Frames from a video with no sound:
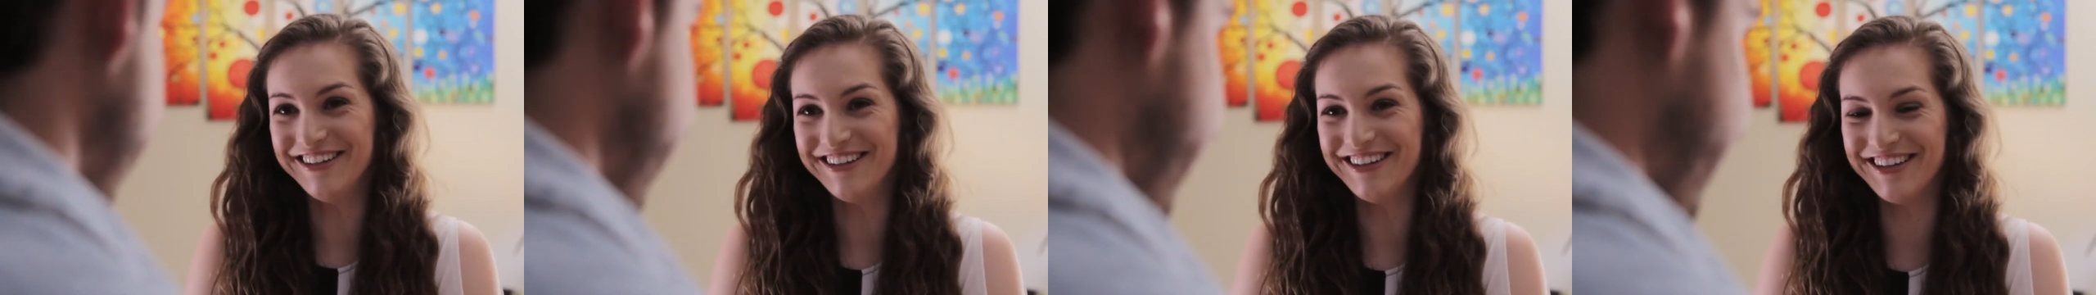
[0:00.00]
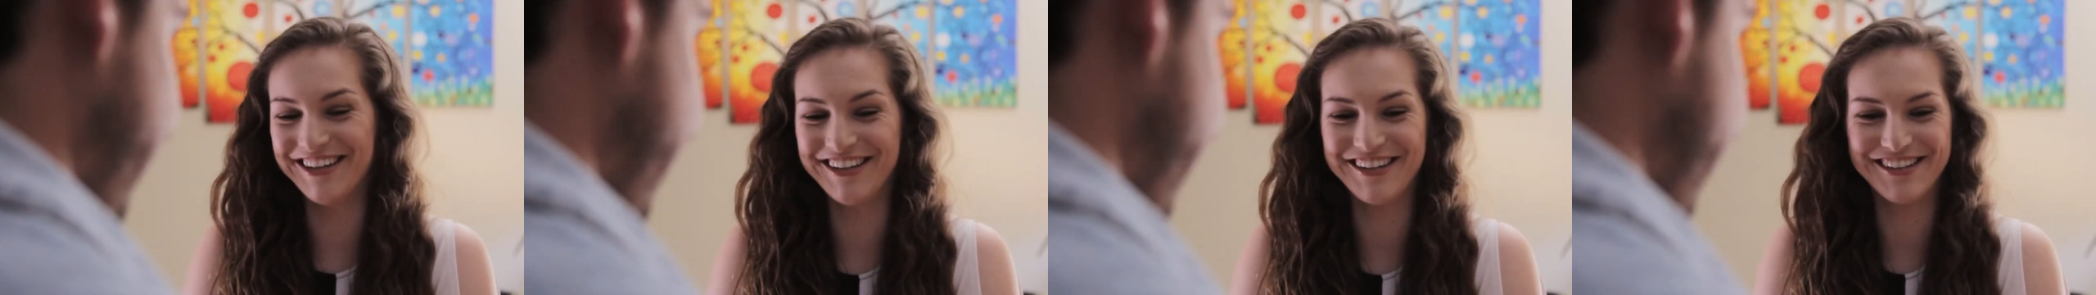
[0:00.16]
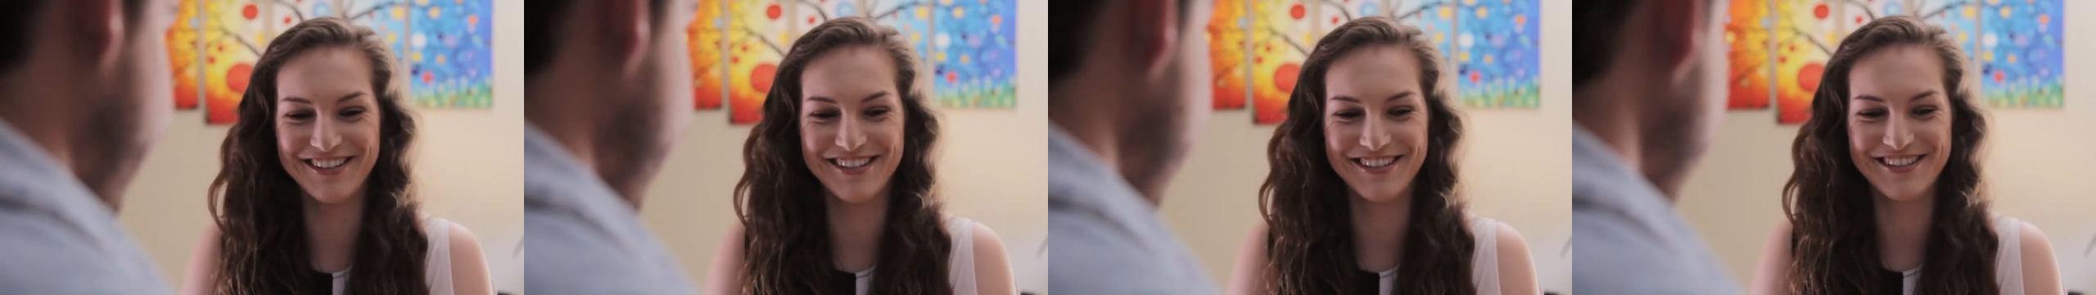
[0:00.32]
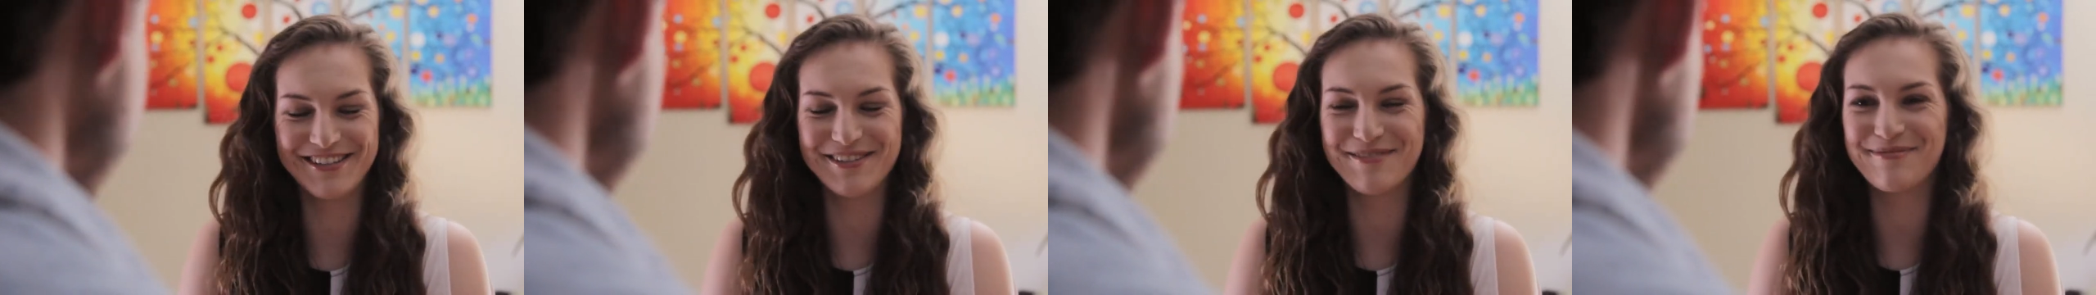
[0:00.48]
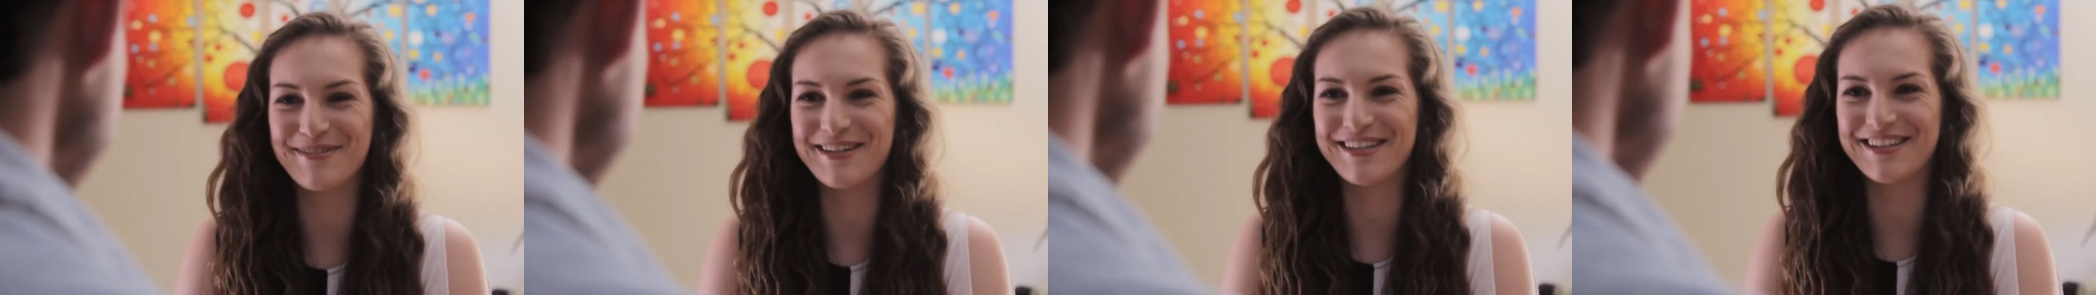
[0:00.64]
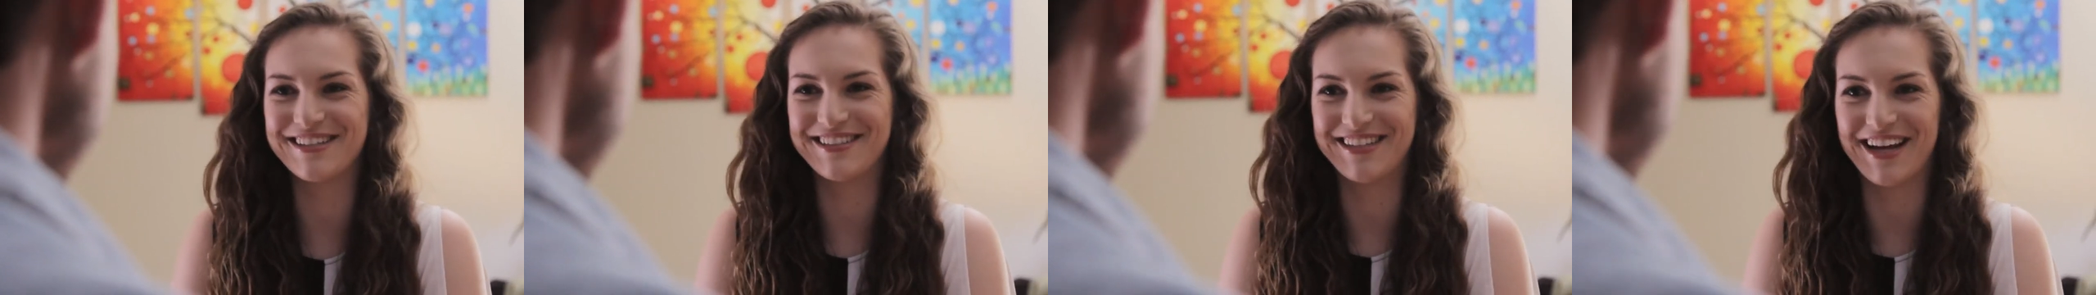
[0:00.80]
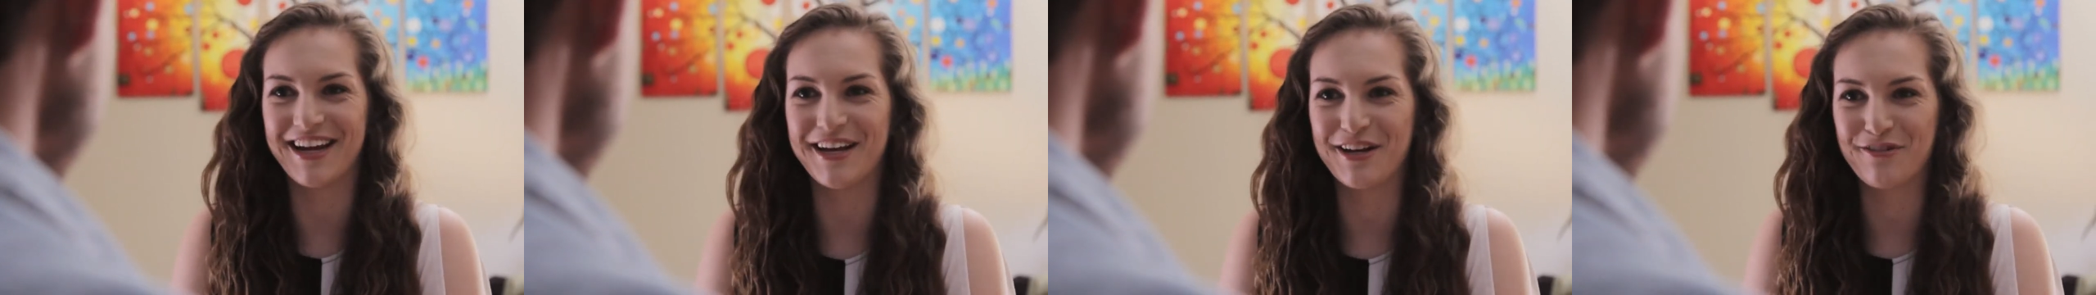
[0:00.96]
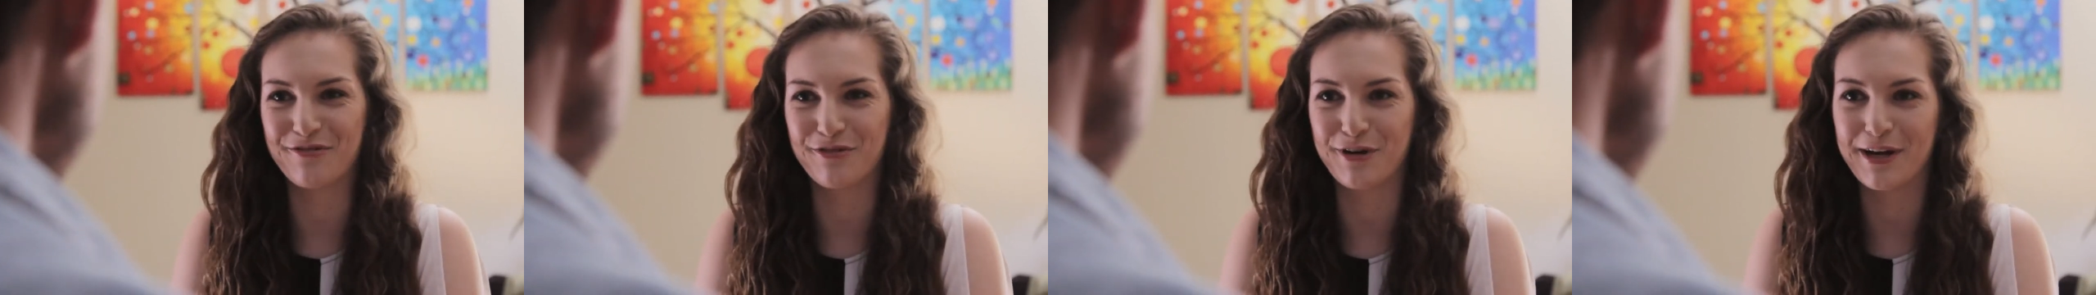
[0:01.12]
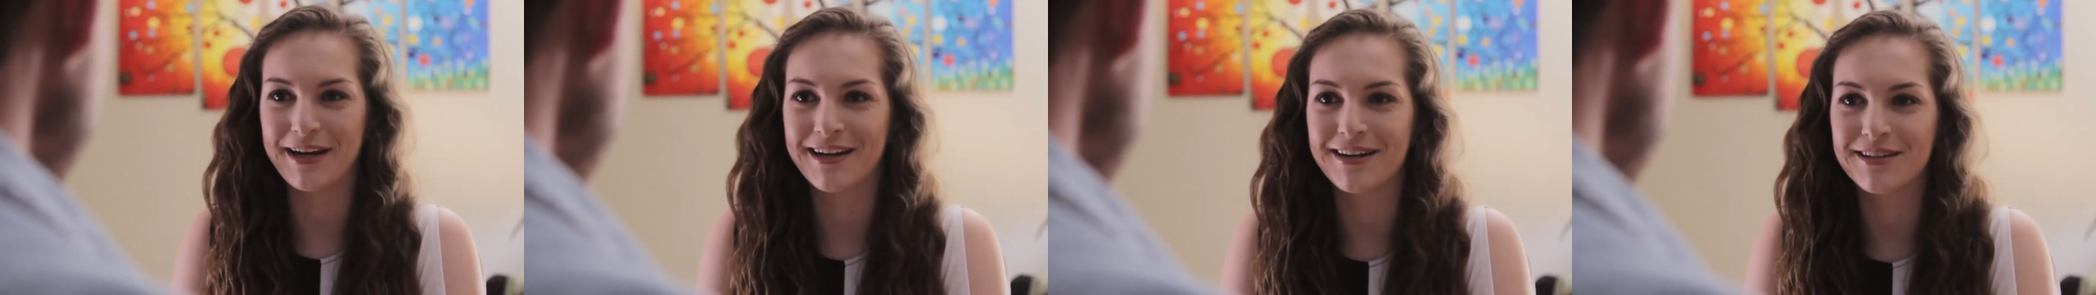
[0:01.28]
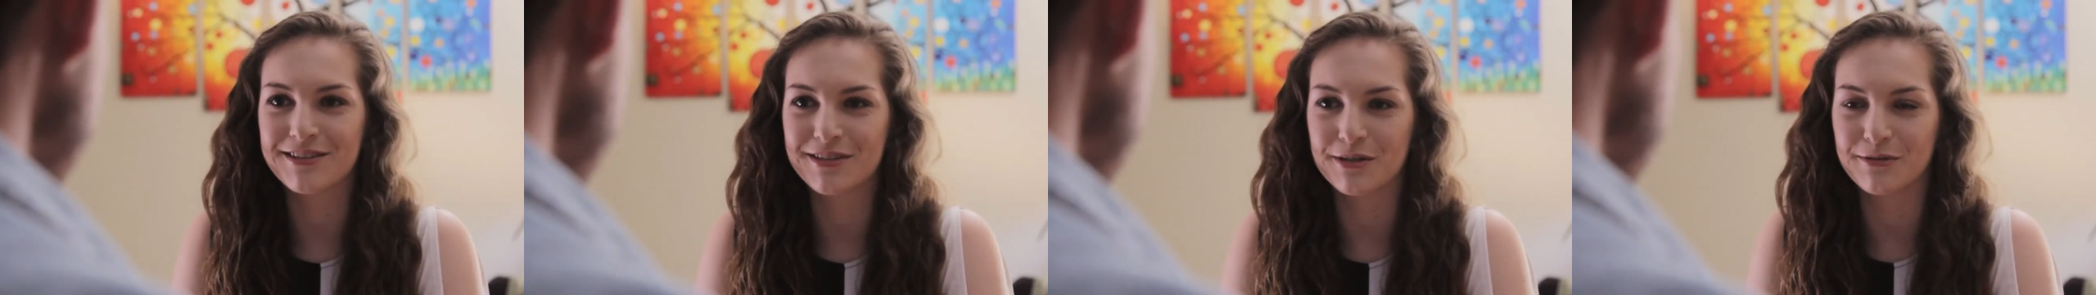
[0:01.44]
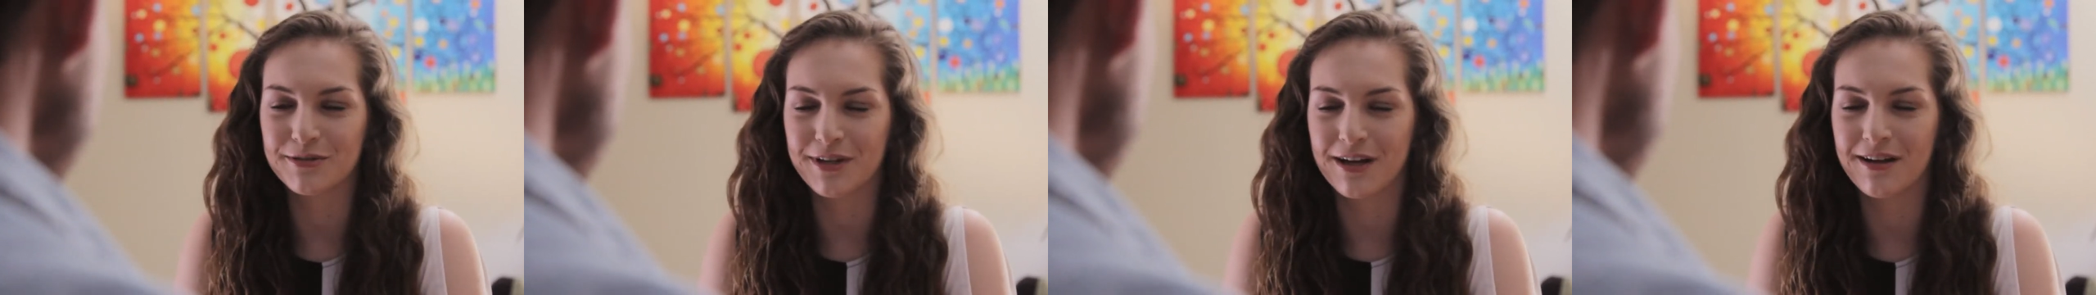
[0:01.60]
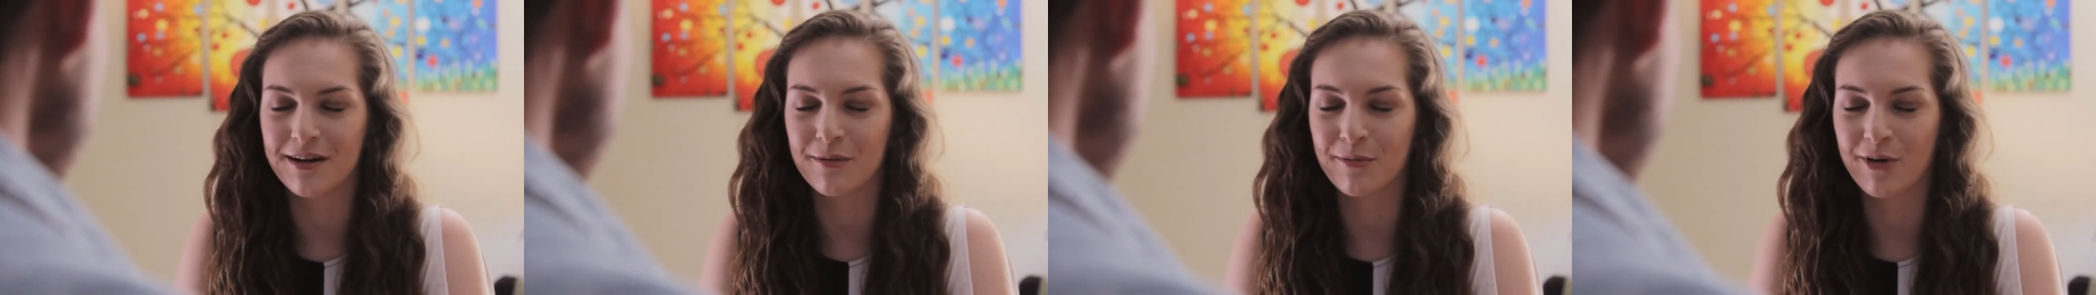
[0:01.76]
it can still be a date if we're eating
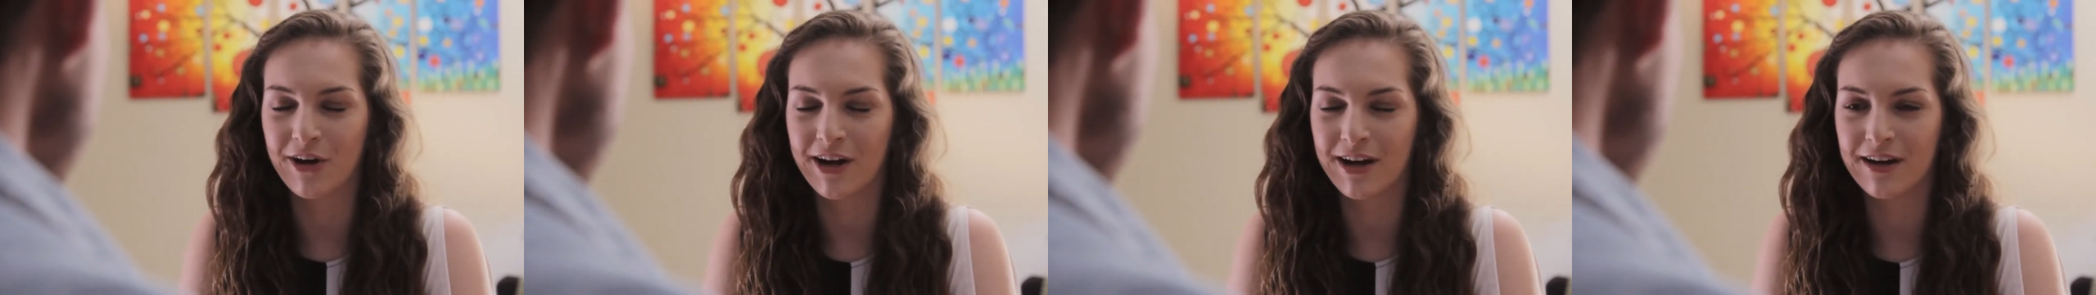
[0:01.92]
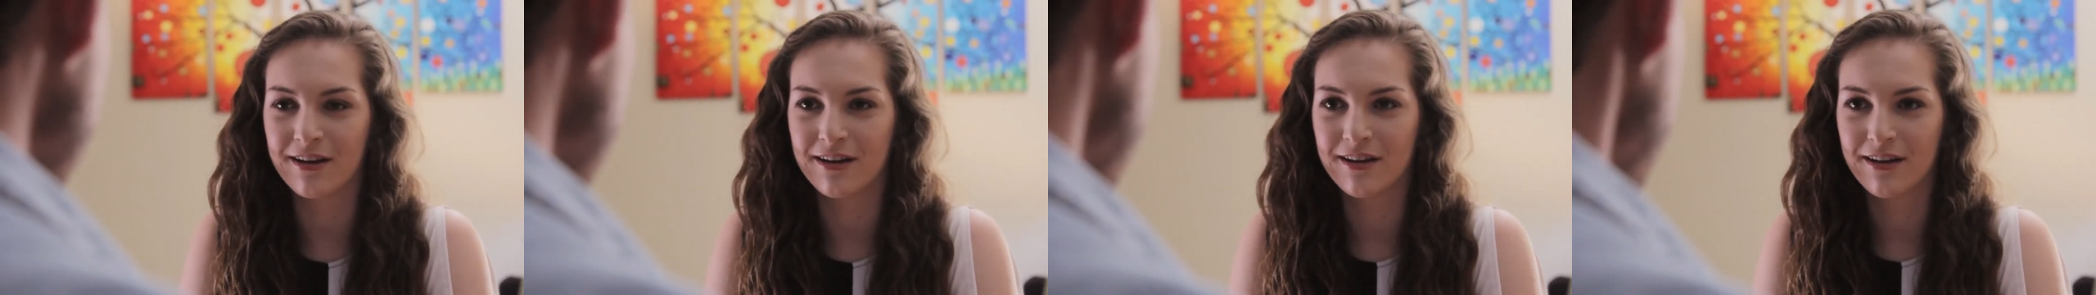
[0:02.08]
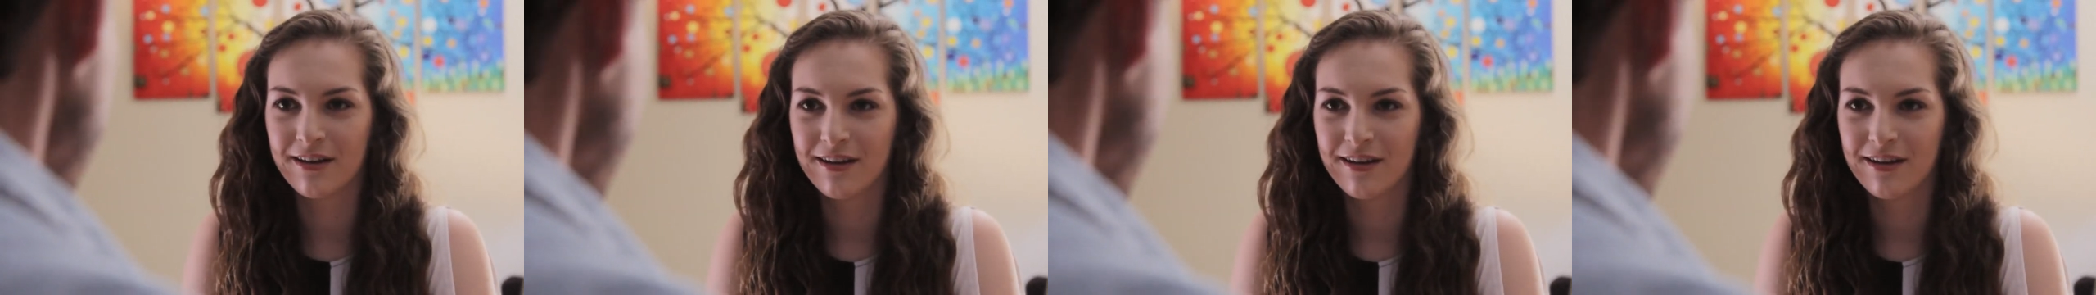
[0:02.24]
Sultana Bran.